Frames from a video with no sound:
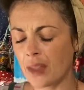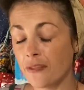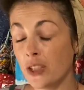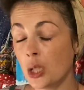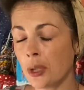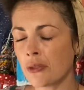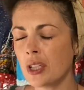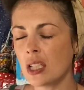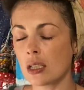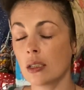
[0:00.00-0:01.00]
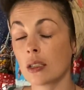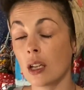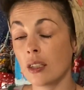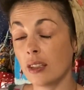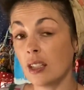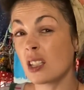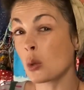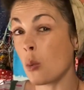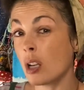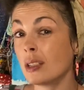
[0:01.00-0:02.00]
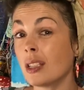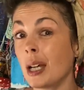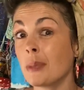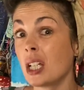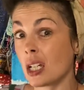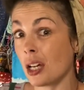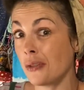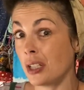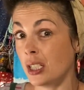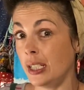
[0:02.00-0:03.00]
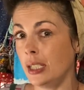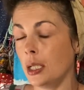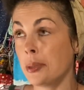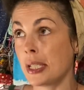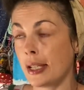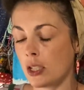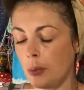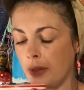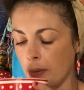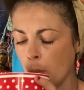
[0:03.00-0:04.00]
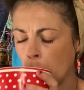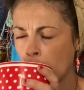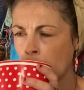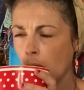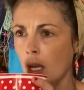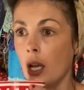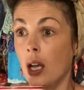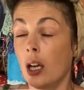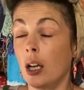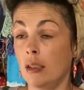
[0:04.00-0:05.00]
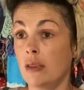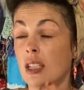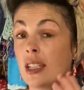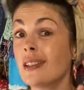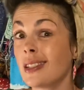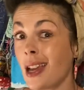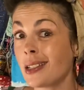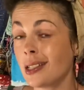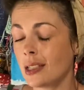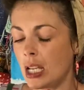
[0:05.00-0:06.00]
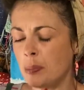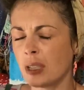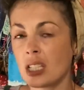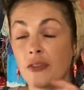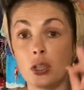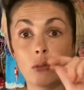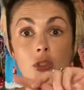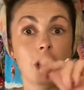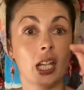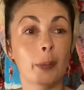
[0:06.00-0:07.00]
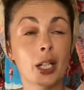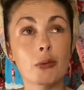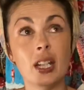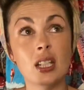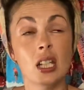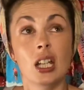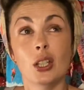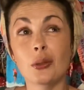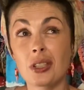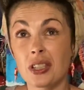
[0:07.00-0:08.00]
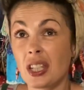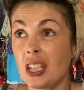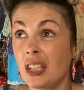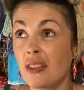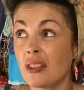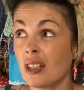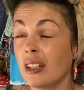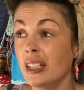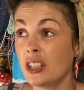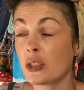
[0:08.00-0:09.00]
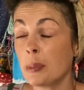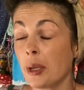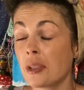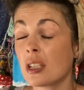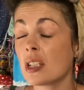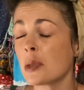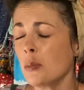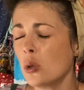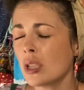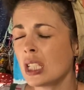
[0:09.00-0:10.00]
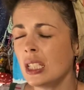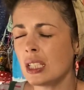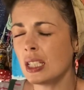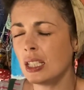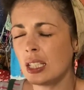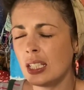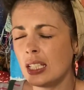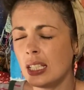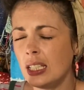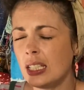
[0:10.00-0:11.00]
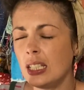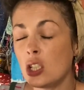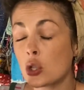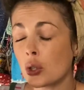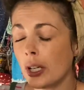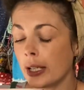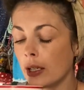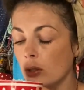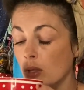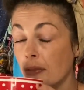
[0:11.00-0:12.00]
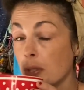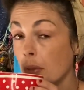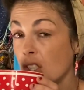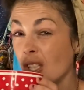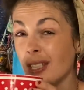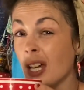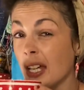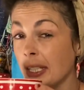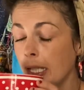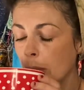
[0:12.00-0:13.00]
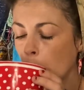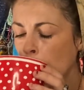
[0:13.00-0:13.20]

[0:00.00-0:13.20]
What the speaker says: for no other reason other than it's the one that I'm currently obsessed with since yesterday, because if you check my grid, you'll see that I literally posted a small teeny triangle of squish, tiny.